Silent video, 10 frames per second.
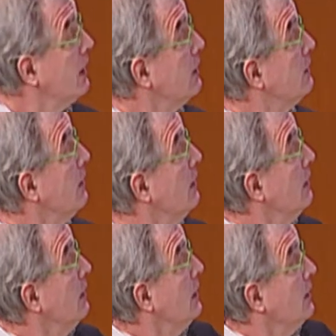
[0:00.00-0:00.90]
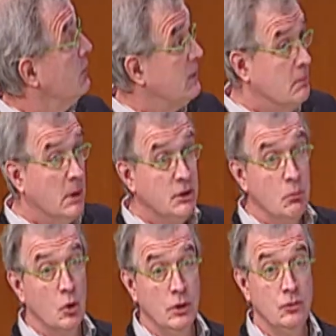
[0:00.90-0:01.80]
And it would be much
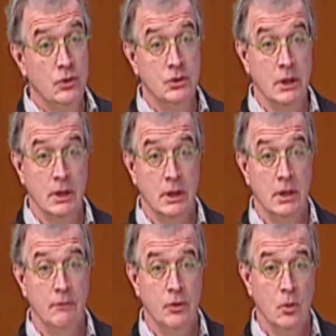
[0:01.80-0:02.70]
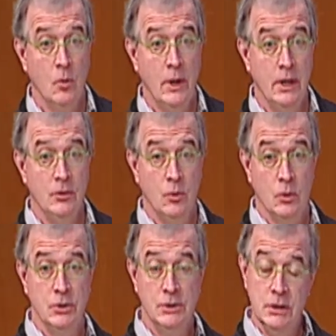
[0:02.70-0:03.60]
more interesting if there were ways
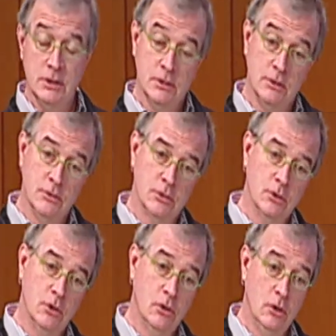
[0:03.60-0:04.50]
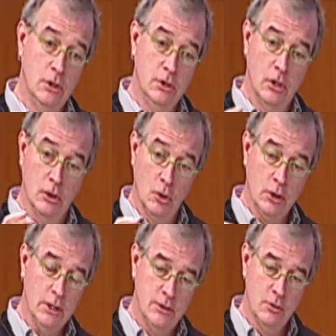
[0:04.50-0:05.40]
where citizens could
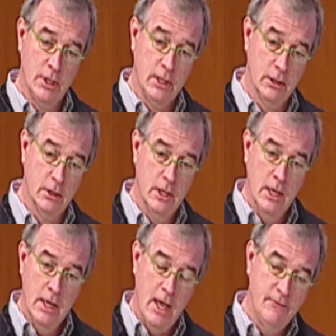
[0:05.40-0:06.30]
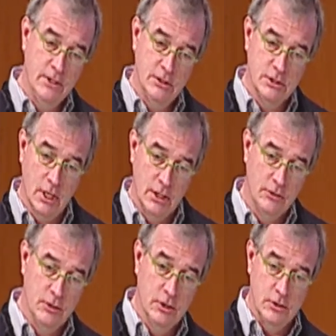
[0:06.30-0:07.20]
look at their data, have
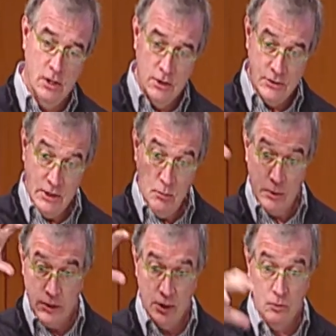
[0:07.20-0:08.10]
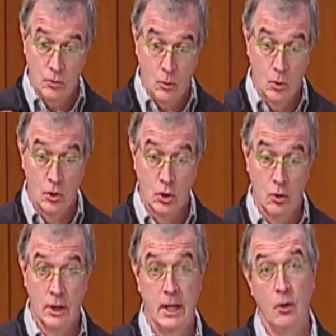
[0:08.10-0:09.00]
insights, see what things were
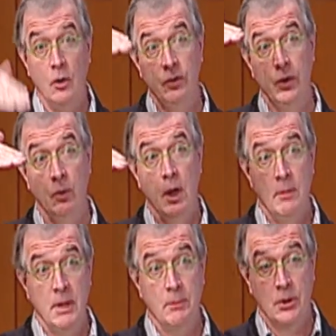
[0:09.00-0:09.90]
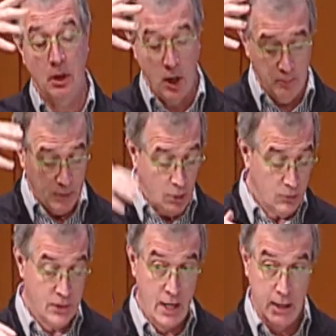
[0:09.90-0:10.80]
occurring, and also be able to
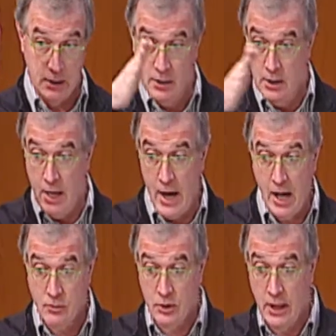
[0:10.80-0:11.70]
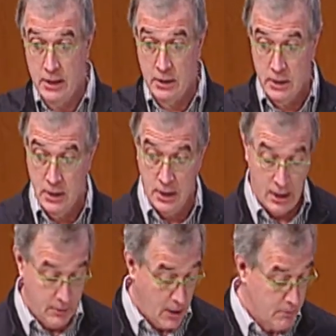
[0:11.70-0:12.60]
upload that, aggregate it,
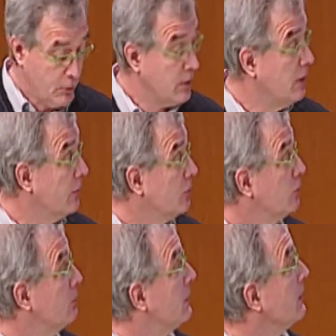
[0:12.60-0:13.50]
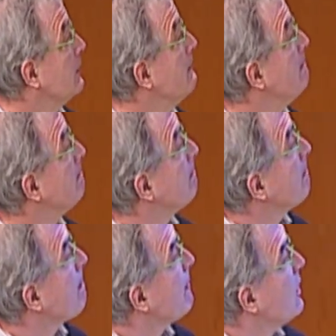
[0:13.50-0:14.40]
and, and put another loop in.
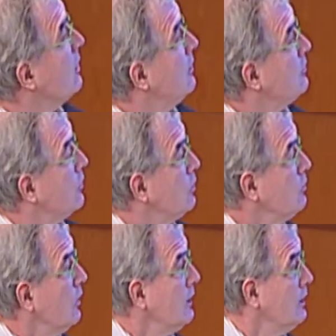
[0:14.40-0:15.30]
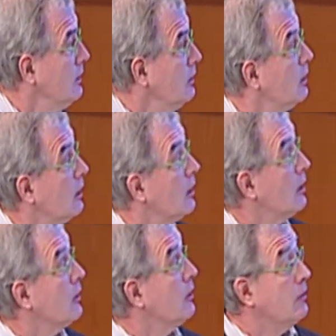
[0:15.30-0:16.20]
So we're running
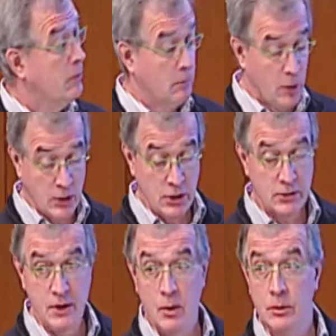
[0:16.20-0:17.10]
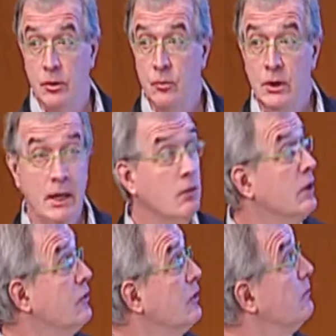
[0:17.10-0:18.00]
uh, projects now in three
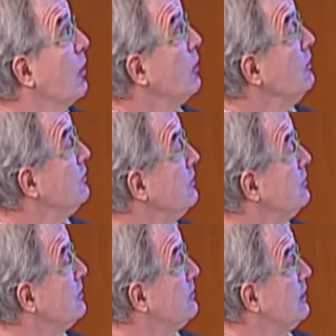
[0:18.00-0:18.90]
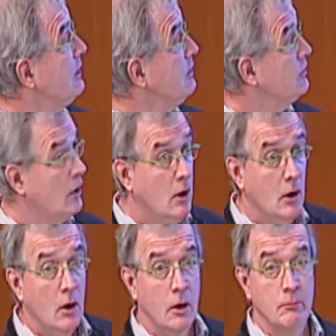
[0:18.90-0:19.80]
areas, in Parkinson's disease,
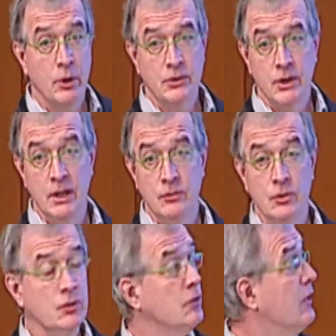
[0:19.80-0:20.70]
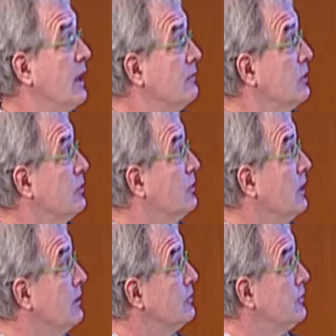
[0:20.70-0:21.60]
on breast cancer survivors,
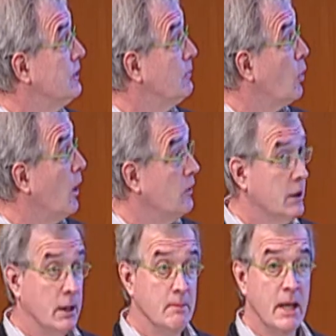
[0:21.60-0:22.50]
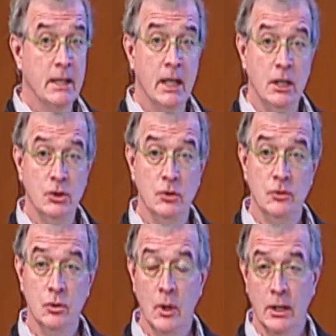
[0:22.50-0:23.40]
and in sleep quality and
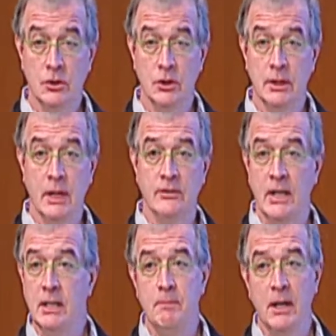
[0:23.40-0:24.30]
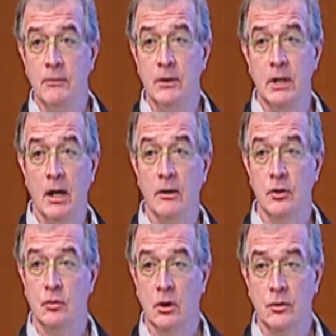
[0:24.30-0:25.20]
medications, who actually gets any benefit out of the
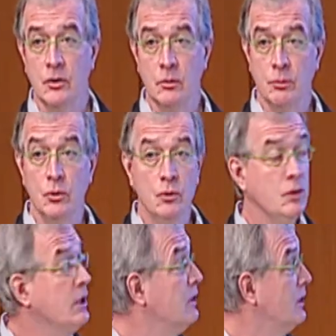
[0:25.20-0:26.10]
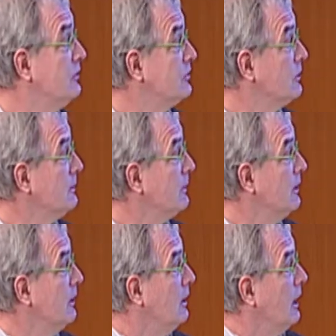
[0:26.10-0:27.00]
drugs that are approved in, in sleep.
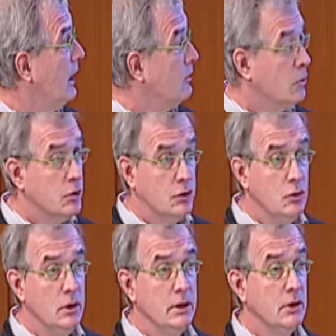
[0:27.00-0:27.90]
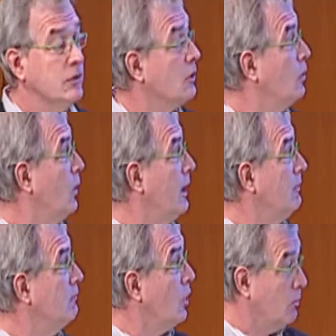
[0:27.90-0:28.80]
And we're doing this on a
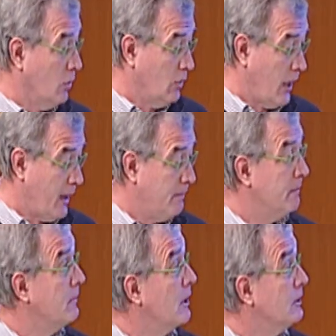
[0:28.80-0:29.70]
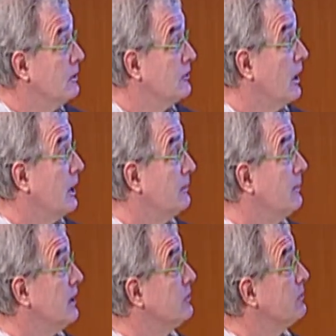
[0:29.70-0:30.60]
web mobile app uh,
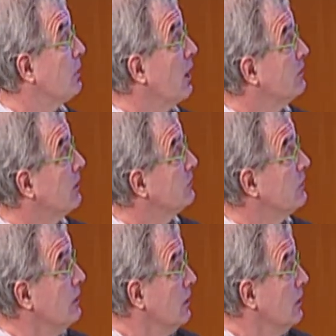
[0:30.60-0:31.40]
design-based process.